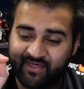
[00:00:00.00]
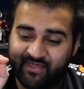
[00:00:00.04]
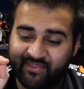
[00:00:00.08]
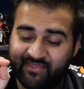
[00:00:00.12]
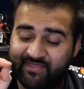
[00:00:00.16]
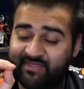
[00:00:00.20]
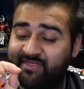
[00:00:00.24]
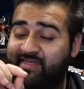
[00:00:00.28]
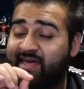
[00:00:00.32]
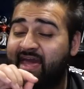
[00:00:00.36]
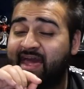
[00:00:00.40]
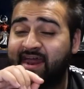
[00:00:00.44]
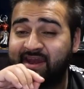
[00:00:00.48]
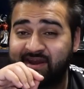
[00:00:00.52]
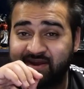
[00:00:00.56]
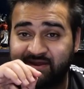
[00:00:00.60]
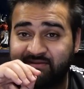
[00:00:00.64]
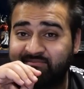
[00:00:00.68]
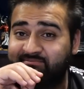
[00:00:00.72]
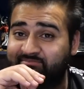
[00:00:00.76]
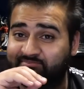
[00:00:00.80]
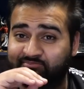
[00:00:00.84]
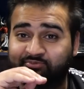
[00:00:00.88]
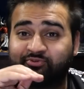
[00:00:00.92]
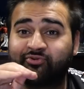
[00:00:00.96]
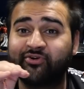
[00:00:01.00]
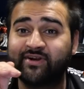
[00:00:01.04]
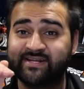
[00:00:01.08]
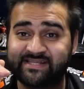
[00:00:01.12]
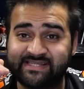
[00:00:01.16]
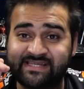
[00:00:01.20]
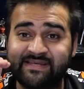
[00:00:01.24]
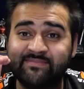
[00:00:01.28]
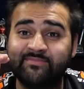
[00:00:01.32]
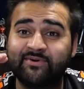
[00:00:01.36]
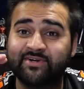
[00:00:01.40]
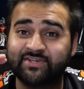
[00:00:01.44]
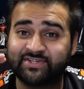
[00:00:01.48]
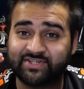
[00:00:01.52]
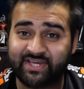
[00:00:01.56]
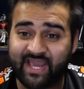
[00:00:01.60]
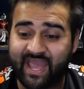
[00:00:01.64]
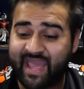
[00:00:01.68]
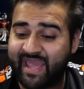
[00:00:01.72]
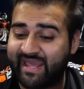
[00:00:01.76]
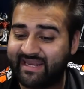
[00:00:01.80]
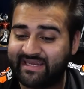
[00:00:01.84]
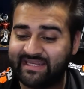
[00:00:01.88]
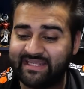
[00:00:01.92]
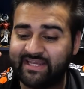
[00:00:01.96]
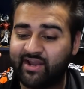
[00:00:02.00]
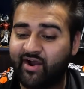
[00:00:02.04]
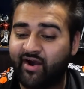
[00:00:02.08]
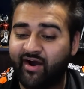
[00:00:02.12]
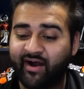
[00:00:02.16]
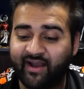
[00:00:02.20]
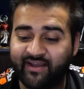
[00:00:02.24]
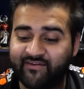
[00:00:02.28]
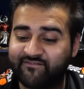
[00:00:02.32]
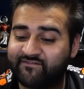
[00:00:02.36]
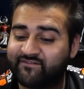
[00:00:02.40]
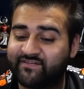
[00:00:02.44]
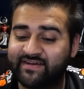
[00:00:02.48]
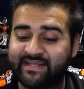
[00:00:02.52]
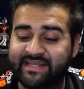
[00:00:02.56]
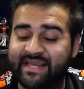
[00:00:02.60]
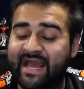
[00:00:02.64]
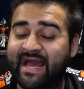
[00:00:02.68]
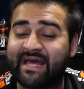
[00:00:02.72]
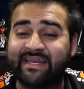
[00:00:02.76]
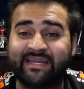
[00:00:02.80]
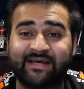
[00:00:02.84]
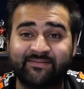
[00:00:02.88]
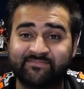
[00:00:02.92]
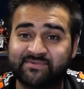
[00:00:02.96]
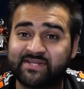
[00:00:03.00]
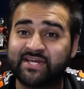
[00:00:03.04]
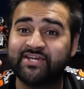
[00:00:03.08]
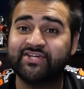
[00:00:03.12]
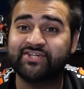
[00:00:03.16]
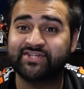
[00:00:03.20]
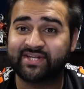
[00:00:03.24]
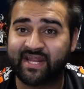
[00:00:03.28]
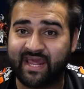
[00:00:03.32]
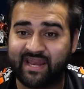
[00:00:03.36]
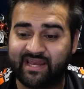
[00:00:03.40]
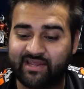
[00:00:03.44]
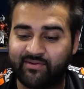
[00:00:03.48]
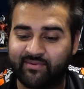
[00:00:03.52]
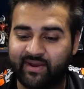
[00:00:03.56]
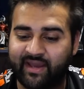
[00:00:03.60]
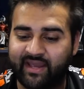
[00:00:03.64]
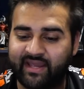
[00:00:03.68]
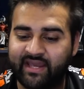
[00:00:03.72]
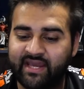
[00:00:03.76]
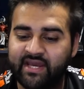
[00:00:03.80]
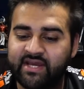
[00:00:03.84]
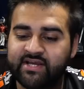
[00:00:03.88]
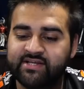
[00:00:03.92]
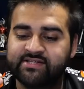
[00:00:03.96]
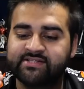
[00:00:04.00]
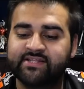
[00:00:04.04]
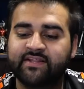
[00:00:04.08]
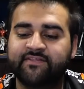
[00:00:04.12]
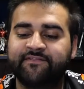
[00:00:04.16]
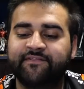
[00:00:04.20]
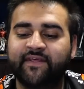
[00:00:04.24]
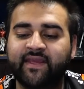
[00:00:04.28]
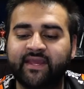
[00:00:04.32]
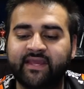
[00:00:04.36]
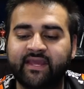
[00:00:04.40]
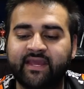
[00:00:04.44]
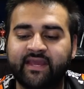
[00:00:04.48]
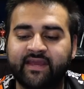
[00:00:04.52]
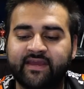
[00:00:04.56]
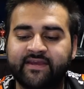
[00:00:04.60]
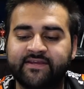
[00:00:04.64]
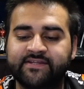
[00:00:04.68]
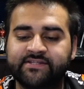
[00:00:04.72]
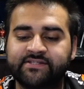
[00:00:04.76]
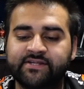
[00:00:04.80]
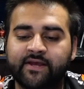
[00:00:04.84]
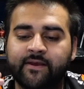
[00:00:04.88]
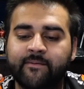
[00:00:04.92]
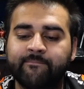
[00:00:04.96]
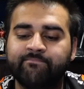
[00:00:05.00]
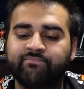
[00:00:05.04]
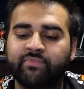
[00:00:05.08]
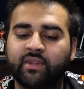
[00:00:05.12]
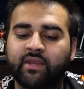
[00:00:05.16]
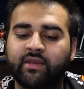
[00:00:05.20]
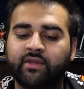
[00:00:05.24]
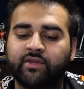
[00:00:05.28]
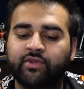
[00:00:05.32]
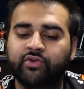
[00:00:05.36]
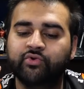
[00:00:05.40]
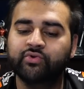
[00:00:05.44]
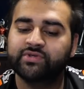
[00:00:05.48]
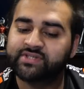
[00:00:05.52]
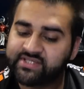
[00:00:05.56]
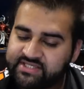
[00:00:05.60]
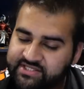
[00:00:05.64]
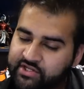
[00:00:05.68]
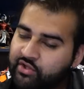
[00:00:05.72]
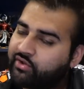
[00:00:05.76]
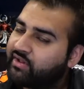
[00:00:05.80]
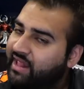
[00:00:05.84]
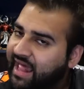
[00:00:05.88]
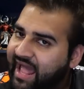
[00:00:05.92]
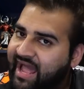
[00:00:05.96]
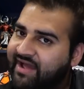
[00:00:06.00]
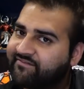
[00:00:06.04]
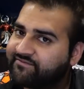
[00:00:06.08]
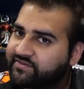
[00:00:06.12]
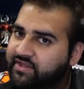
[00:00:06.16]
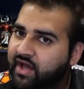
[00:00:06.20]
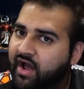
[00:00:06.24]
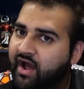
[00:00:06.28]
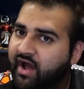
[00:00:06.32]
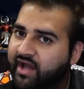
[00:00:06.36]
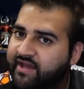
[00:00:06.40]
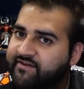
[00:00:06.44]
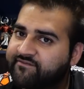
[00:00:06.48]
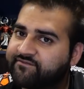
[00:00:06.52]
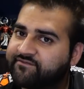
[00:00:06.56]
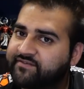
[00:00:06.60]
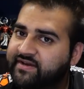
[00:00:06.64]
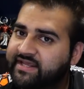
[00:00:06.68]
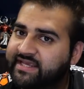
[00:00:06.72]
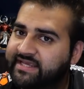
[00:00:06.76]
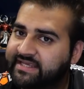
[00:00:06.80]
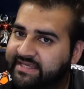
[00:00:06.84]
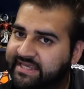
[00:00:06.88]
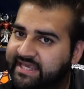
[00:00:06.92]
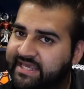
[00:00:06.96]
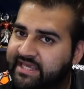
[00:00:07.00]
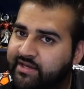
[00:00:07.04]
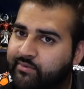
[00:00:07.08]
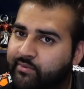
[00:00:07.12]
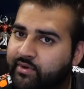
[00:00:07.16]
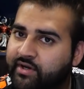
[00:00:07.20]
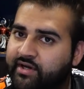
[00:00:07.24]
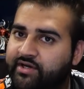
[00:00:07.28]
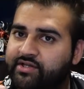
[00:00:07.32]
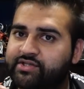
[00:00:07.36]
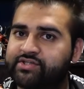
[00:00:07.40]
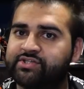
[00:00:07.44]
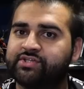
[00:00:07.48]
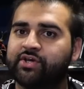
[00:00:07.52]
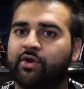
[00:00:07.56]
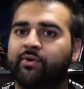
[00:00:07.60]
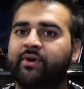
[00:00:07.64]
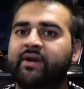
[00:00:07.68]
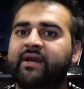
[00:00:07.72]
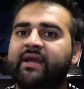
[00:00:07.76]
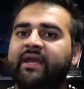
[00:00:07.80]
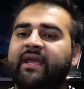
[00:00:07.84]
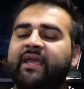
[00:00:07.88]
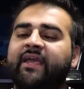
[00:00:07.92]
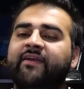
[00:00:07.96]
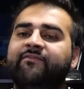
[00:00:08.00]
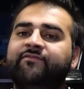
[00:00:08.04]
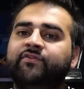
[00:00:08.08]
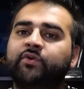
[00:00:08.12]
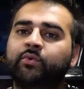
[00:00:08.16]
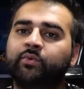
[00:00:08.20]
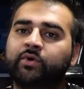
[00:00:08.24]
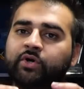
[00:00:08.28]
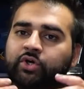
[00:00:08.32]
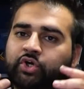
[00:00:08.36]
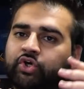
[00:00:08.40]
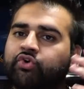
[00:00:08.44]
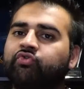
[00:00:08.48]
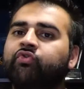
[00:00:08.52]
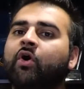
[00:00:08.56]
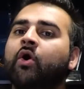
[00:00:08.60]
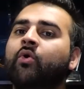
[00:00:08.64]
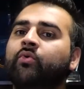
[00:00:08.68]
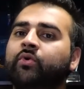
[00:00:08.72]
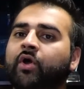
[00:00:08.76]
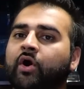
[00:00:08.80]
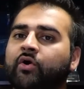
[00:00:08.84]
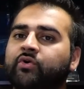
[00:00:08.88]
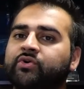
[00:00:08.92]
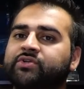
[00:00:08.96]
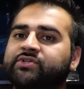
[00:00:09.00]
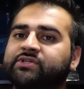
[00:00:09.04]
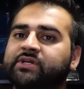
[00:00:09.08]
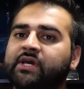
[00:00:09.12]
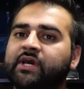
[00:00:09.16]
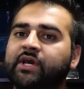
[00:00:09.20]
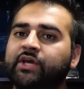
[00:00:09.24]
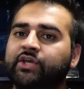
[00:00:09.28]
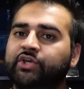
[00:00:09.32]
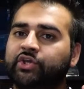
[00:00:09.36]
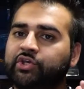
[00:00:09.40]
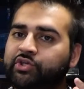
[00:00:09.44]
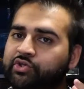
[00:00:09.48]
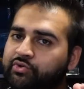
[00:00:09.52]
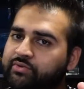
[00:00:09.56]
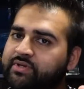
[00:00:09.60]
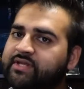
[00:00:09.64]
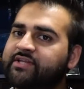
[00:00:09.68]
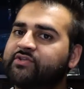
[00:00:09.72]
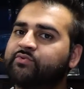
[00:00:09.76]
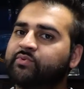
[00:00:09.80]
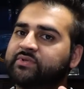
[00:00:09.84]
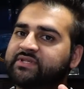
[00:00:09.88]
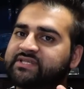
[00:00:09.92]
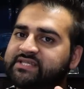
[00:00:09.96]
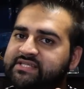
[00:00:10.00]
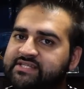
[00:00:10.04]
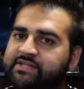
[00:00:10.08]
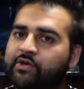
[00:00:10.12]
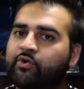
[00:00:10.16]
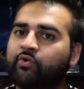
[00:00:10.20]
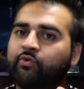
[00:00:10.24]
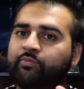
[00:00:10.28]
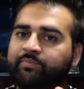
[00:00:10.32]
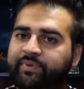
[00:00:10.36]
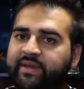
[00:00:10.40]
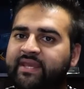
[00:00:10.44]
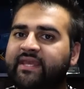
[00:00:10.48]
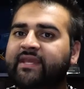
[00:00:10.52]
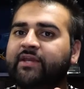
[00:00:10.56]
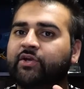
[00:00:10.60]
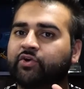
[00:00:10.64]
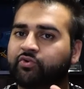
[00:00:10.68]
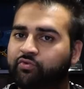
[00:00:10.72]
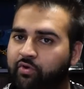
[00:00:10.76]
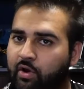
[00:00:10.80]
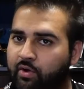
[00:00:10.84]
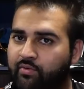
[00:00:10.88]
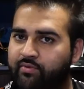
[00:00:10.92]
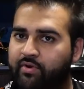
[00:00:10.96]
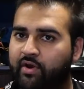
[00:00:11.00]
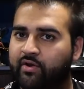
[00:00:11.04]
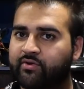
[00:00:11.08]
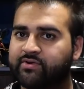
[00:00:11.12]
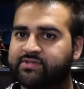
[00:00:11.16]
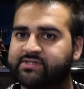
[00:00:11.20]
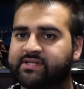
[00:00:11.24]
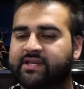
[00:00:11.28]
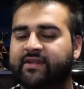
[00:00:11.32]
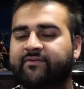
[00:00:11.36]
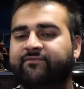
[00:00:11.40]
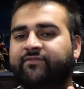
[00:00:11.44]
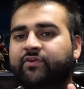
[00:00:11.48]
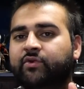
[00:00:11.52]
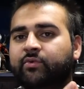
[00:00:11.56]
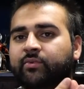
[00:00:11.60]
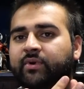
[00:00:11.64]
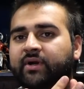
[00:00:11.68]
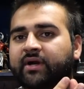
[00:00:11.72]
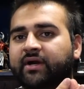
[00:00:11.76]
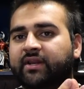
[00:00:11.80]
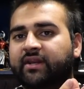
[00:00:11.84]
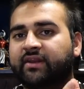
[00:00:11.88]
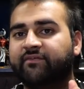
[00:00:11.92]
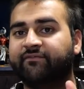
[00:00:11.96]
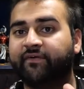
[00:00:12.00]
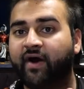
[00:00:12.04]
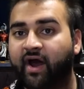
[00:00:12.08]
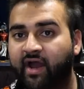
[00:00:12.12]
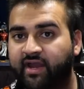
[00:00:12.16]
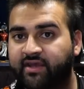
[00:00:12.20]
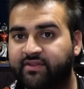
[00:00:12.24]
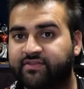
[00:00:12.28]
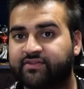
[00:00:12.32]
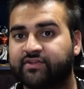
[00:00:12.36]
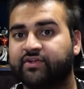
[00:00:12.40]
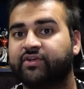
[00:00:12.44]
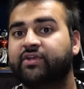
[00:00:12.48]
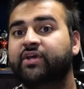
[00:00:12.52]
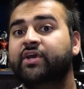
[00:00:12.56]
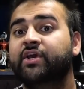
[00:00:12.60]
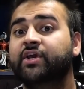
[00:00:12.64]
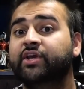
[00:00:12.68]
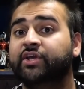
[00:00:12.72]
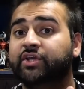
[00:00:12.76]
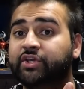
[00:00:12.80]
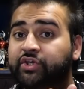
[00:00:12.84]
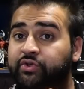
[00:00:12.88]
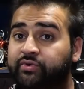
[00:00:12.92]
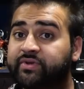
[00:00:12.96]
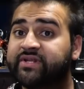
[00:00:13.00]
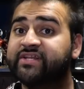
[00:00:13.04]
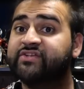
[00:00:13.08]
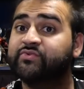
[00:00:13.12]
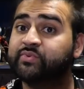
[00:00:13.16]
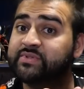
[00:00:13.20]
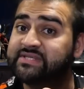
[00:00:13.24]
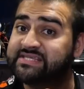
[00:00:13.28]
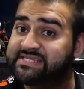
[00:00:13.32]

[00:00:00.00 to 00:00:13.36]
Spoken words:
than pretty much any Hive Fleet adaptation anyway. So the thing is, you still have the Hive Fleet keyword. So if you were Kronos, your units would still be Kronos. And if you were Leviathan, units